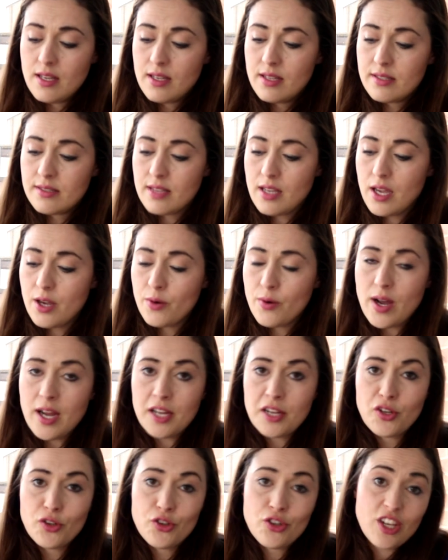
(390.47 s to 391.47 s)
so I
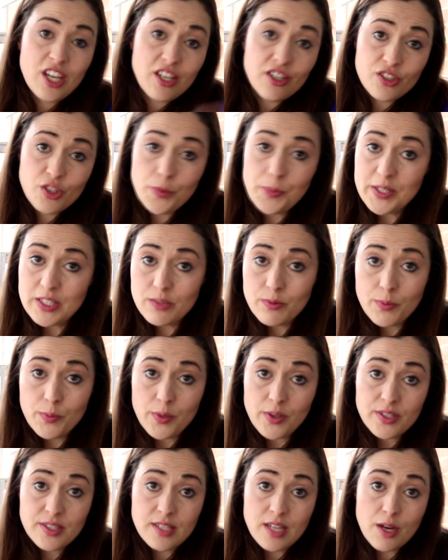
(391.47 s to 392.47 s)
could kill two birds with
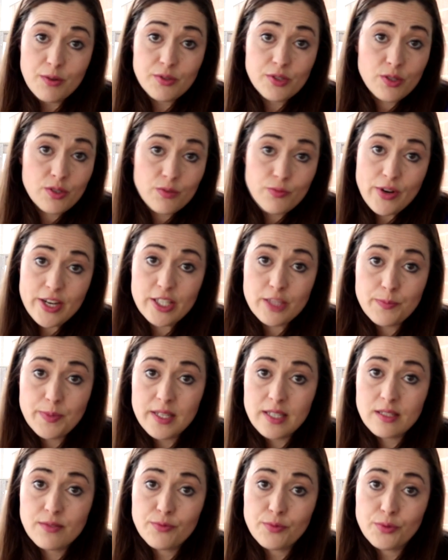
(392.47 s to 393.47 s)
one stone, do some
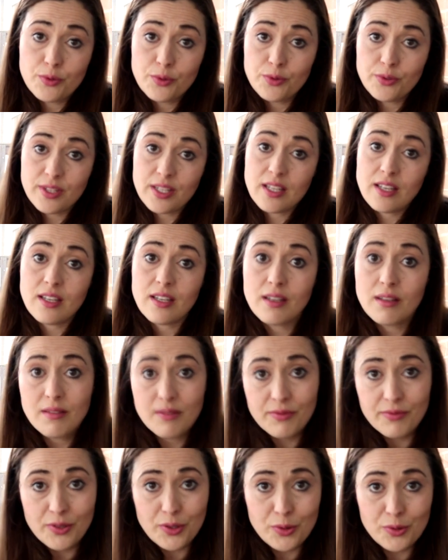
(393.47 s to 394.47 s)
recipes for the
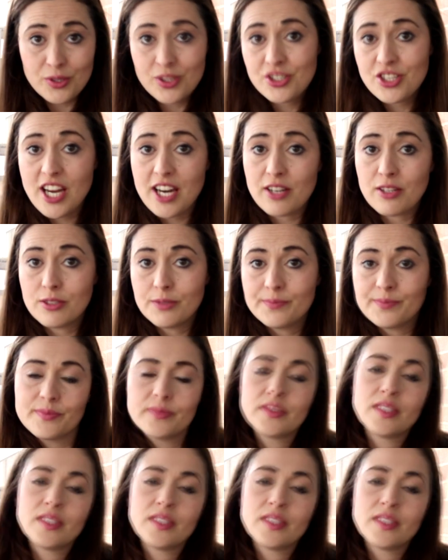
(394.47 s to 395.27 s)
food channel